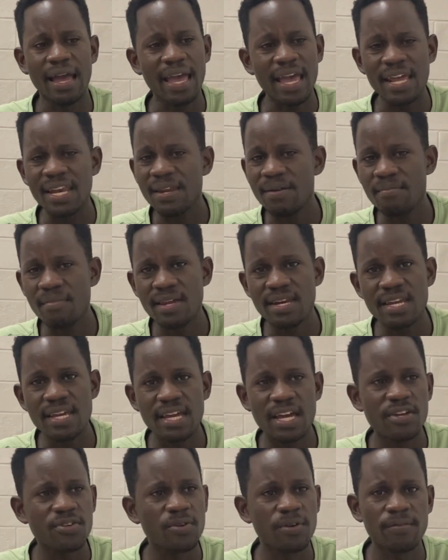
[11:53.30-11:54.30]
any
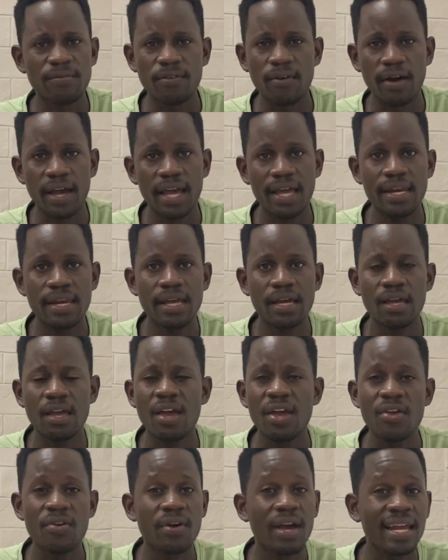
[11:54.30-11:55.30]
medication for headache.
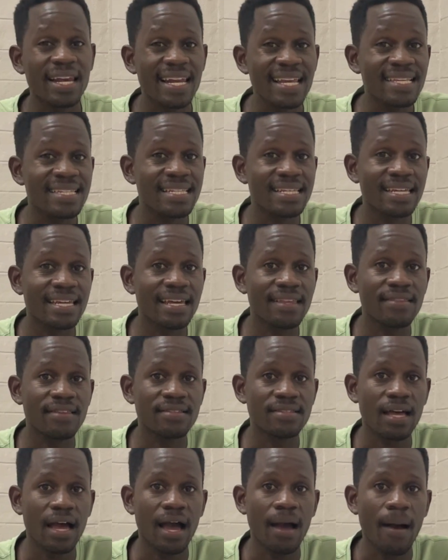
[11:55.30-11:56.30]
You can easily get
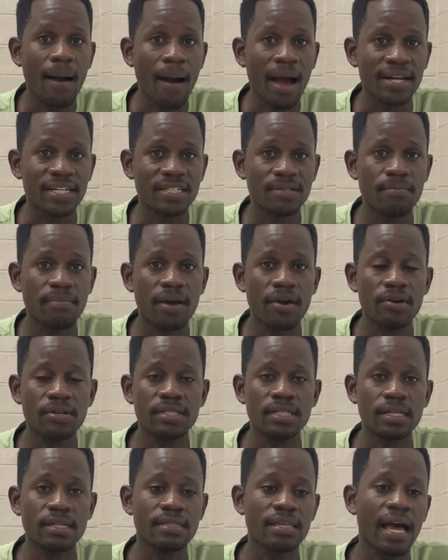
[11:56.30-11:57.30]
these
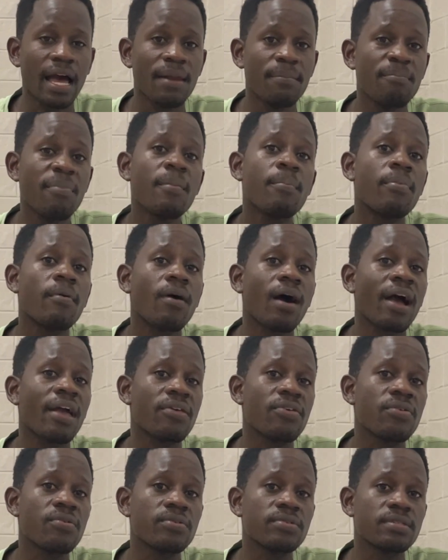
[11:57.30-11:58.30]
antibiotics, and people are
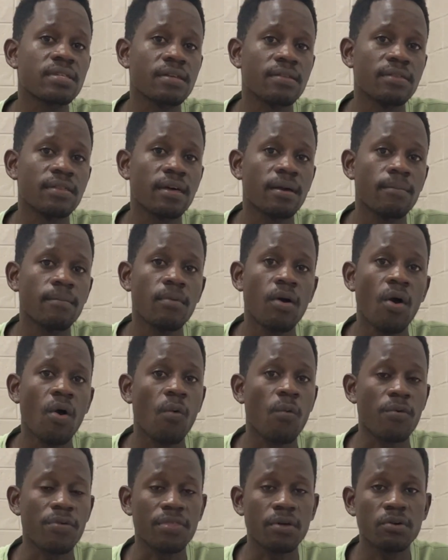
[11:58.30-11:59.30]
using them
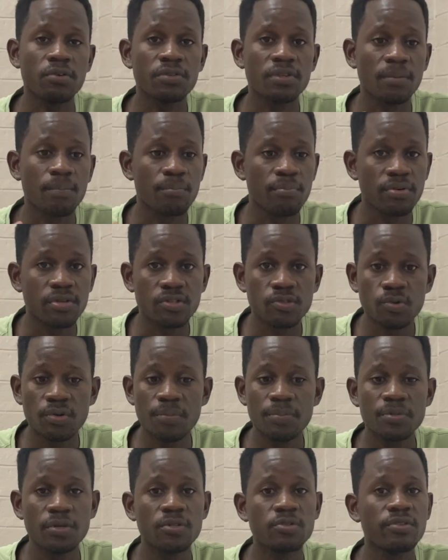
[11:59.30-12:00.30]
without the
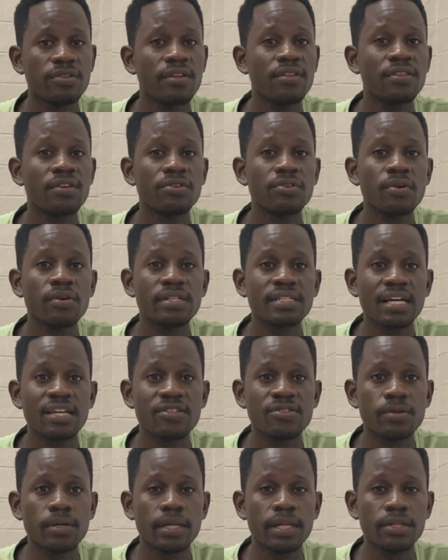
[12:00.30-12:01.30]
prescriptions, without the
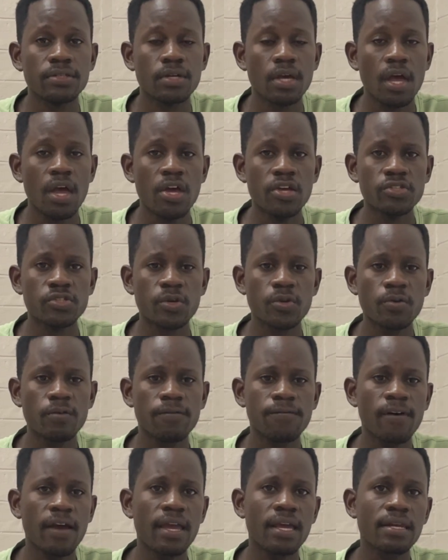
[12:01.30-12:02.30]
doctor's knowledge. So
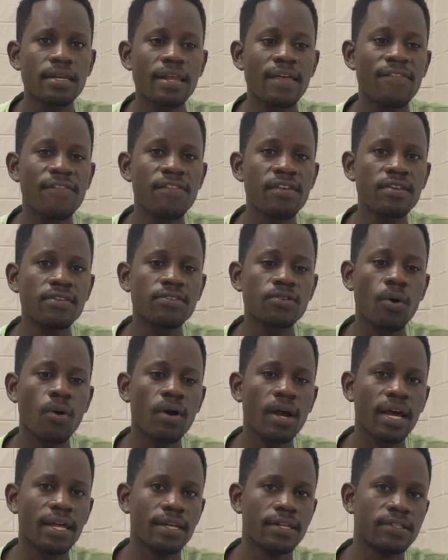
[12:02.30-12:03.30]
you find these
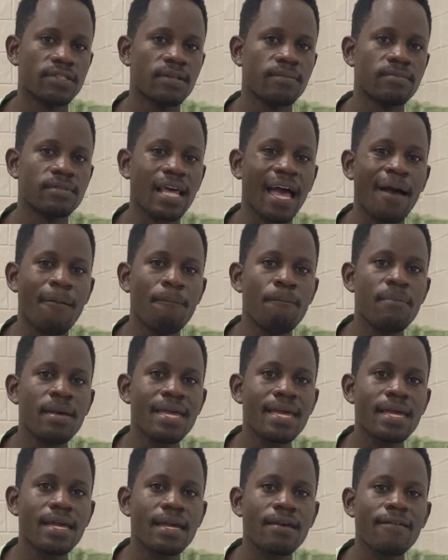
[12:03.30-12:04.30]
organisms are
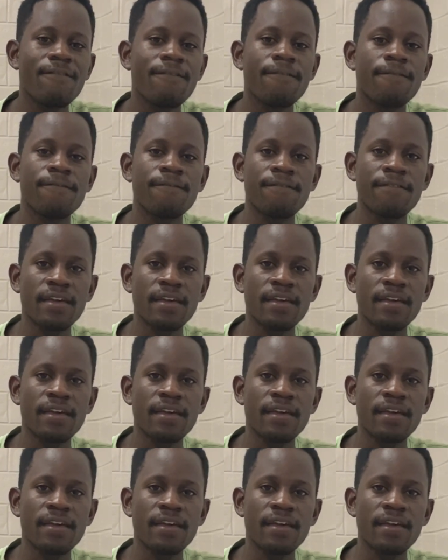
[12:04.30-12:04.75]
being